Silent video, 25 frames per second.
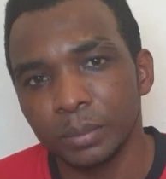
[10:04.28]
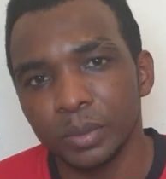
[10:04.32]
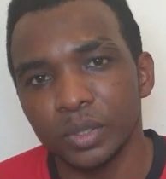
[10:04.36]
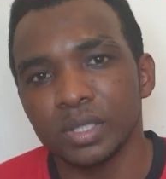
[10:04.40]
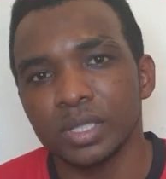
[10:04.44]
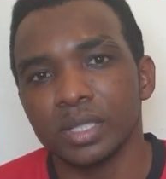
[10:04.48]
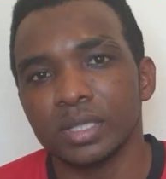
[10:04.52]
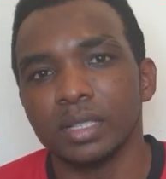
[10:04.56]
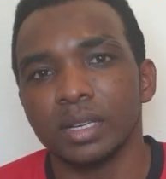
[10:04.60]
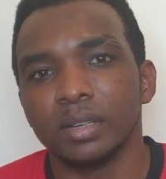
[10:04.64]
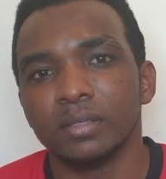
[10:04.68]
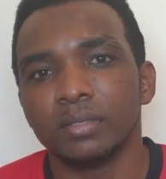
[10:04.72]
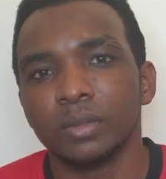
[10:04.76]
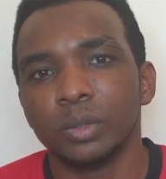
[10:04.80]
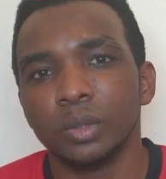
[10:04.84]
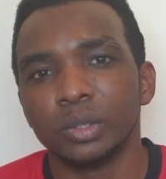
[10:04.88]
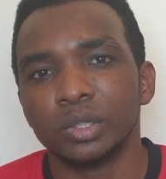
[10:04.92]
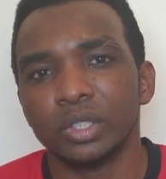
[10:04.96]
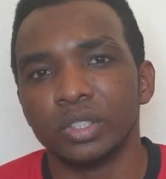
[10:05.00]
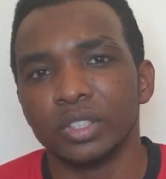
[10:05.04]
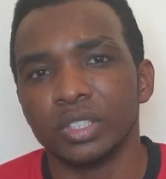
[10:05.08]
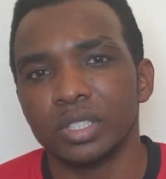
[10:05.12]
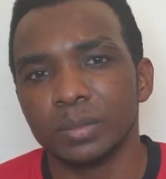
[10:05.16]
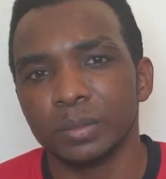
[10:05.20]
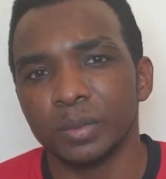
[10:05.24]
the process of
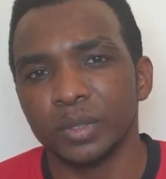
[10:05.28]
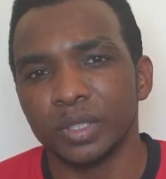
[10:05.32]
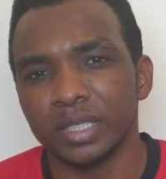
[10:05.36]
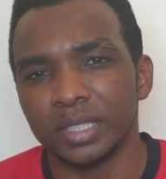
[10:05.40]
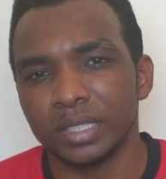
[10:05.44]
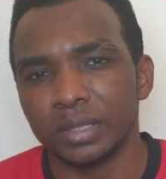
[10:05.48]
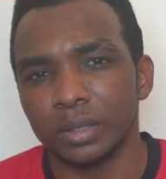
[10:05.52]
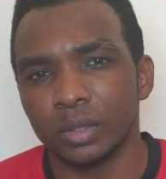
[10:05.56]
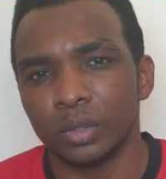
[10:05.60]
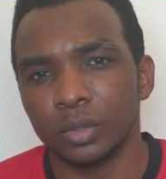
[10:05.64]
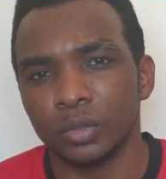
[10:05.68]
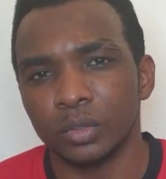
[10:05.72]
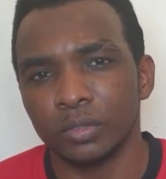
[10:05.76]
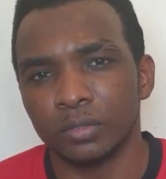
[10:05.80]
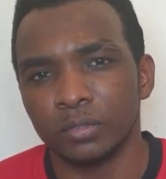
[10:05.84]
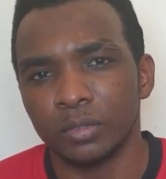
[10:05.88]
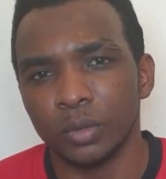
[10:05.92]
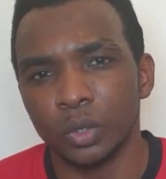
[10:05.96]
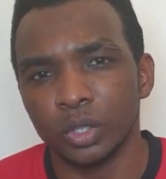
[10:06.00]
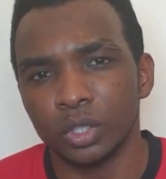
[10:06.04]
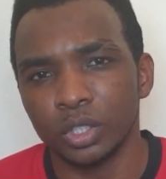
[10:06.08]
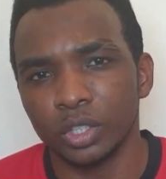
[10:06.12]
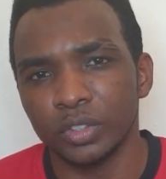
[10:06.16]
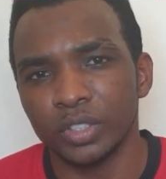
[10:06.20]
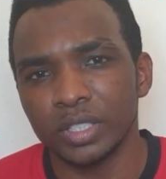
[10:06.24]
photorespira-
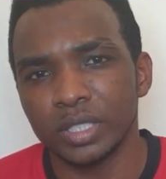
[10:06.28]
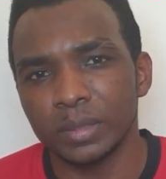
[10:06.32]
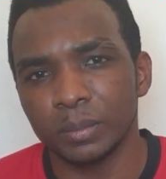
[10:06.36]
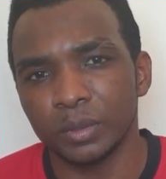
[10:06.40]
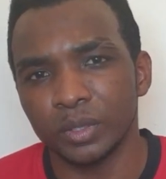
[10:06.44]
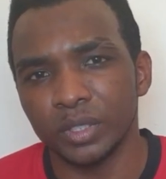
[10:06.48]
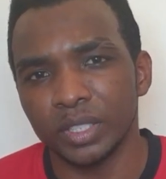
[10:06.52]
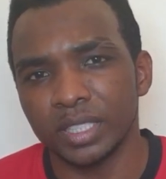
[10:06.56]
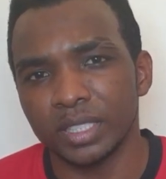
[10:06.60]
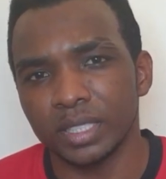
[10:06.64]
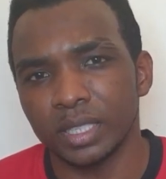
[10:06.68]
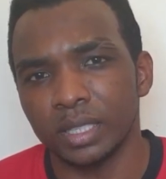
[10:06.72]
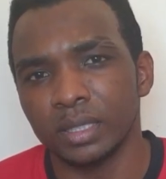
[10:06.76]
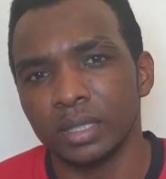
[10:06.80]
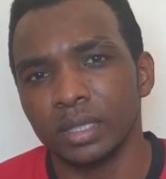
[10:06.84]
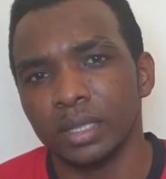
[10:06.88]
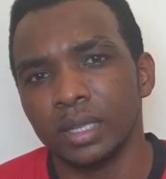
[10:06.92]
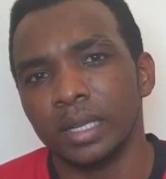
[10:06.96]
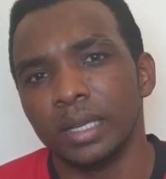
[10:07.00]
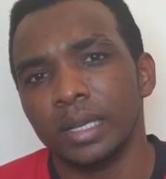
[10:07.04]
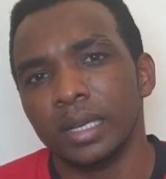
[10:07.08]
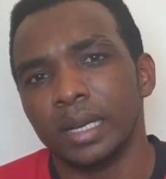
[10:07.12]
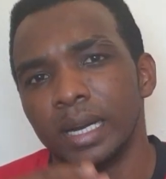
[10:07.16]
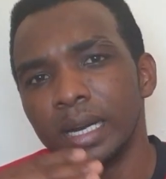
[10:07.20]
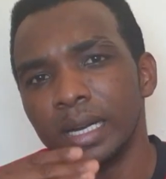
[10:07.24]
photorespiration
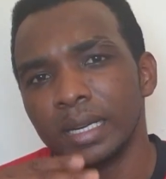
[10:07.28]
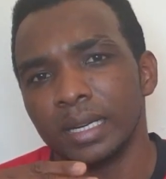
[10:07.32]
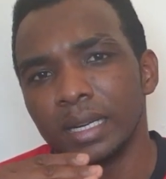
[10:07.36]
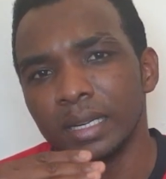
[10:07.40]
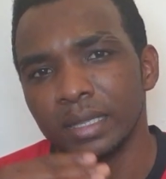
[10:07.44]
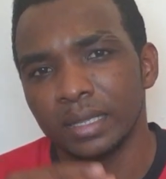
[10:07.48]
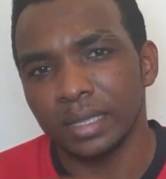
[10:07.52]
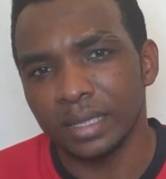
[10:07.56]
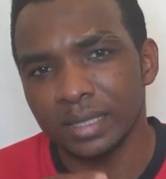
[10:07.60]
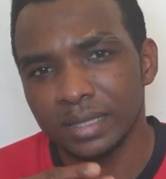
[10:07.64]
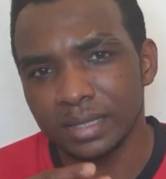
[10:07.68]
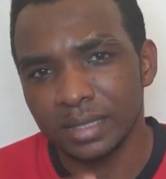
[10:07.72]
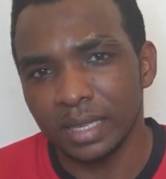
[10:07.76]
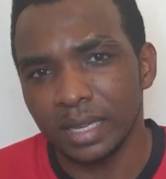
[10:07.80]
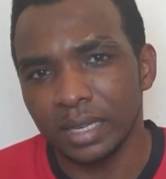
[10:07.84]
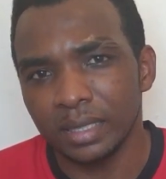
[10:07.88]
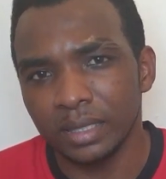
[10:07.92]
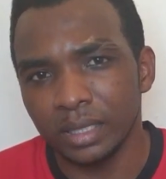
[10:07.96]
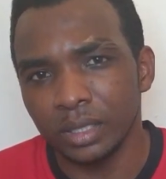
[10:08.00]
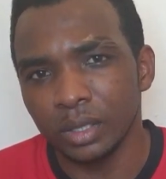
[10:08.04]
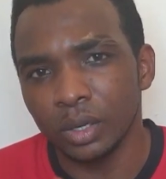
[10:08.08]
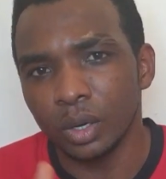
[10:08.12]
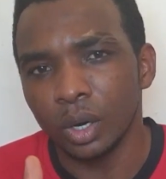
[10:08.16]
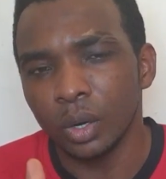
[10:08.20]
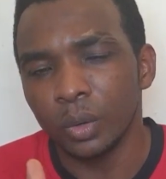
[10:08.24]
and
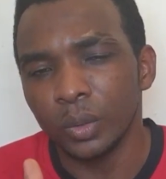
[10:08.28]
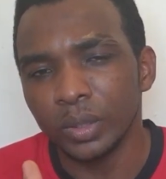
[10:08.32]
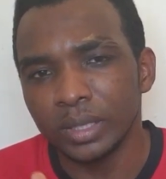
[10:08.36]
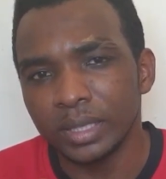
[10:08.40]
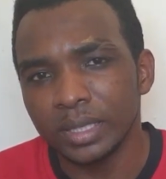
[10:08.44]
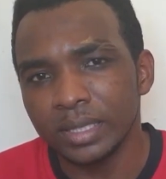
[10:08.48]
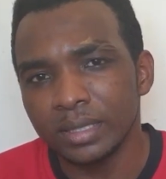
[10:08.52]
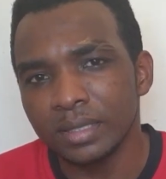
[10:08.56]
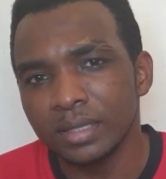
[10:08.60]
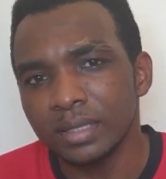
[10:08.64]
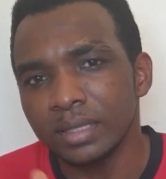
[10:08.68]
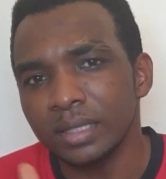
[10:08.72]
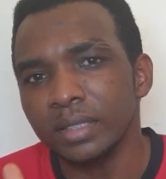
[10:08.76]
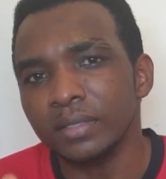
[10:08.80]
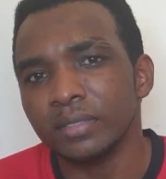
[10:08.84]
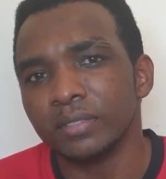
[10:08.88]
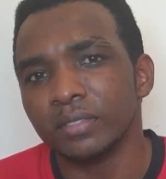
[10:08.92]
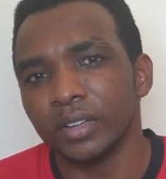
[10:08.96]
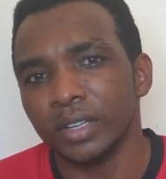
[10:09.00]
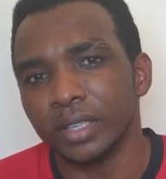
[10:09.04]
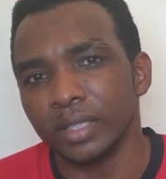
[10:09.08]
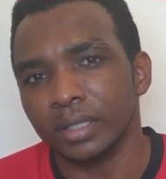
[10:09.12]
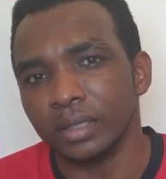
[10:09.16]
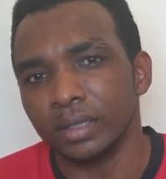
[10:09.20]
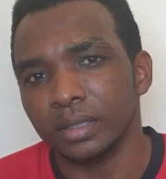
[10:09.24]
understanding how it is
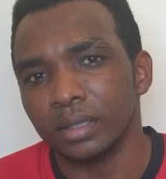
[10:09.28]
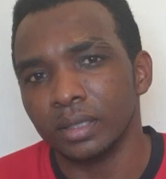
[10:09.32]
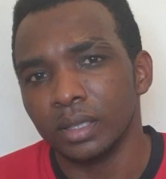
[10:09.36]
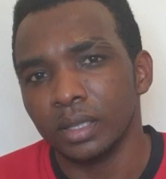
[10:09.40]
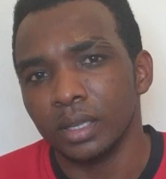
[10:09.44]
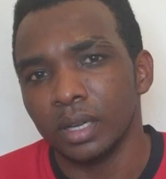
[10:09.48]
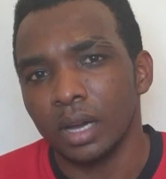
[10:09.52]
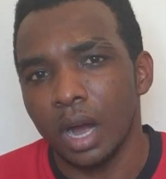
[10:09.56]
different,